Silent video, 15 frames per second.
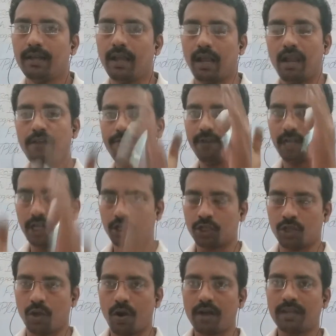If it is
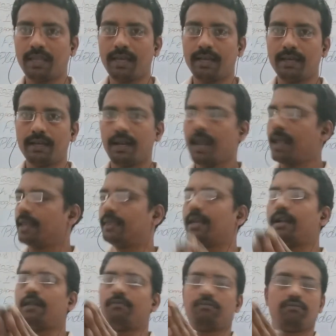not there,
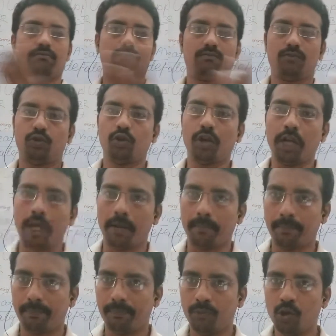then sorry,
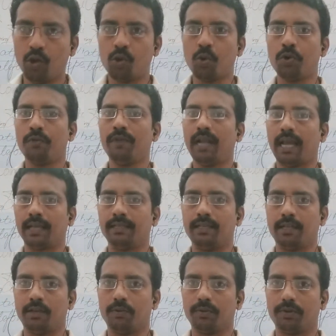no code will
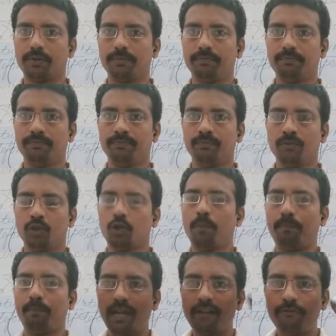execute. So
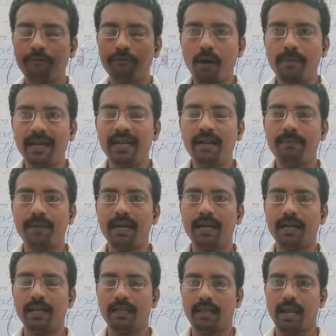platform
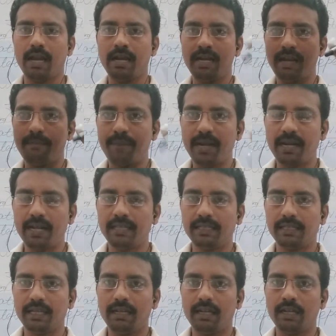
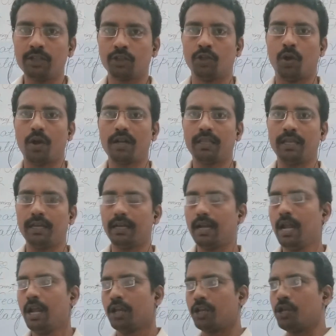independency is not there.
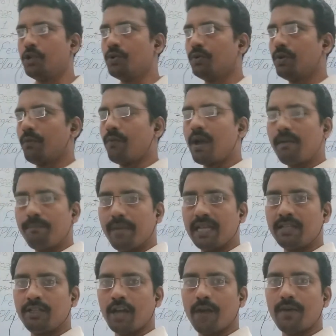One place
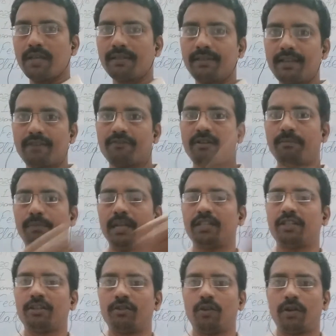Java is there, one place
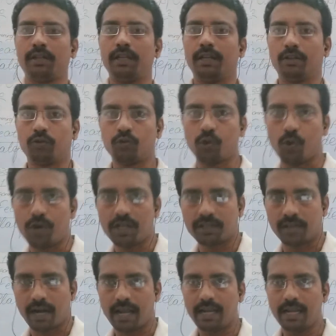is not there. So code is
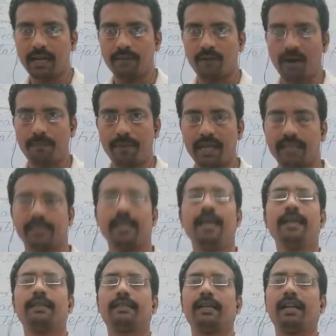running in one place,
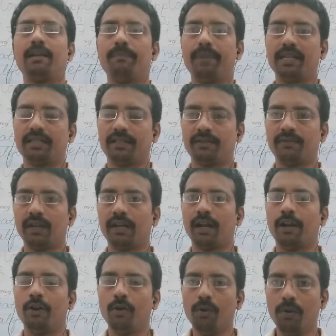second place it will
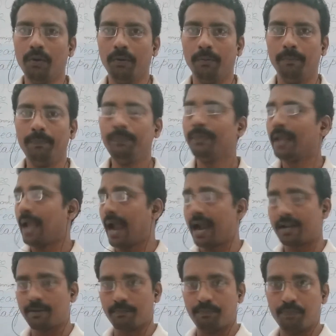run. No,
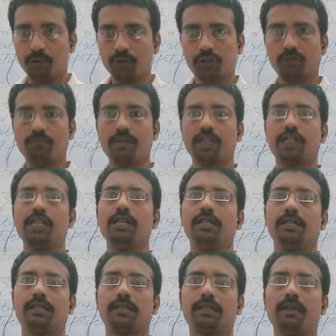at both
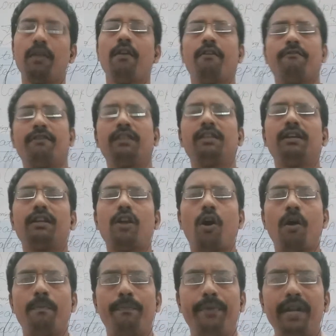machines, whether
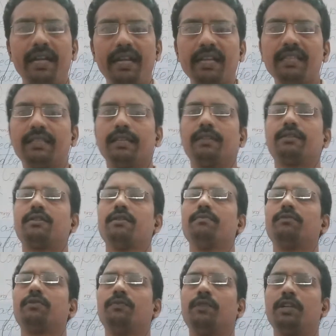operating
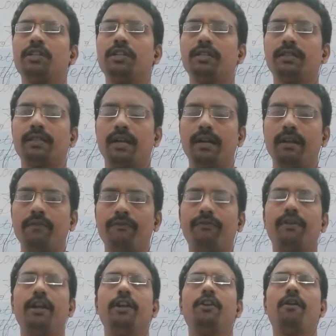systems versions are
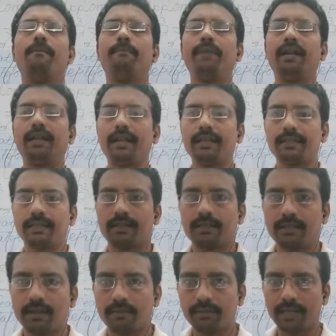different, operating
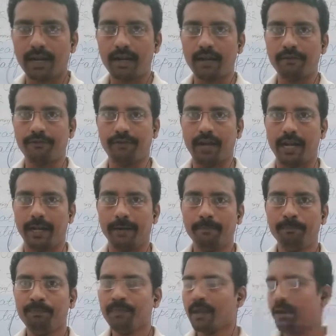systems are different.
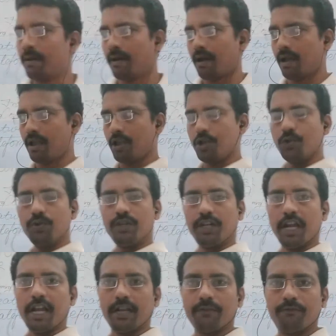You
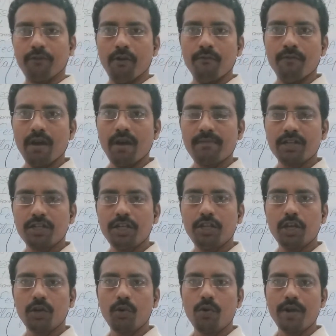take from one machine
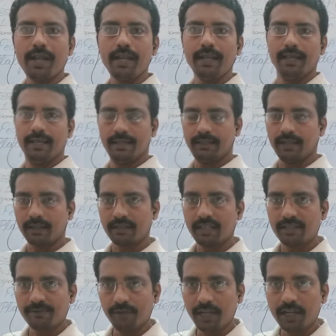the coding,
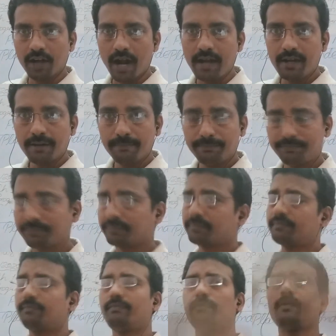successfully run,
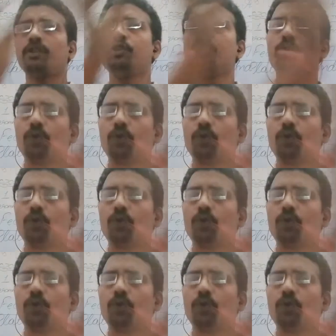you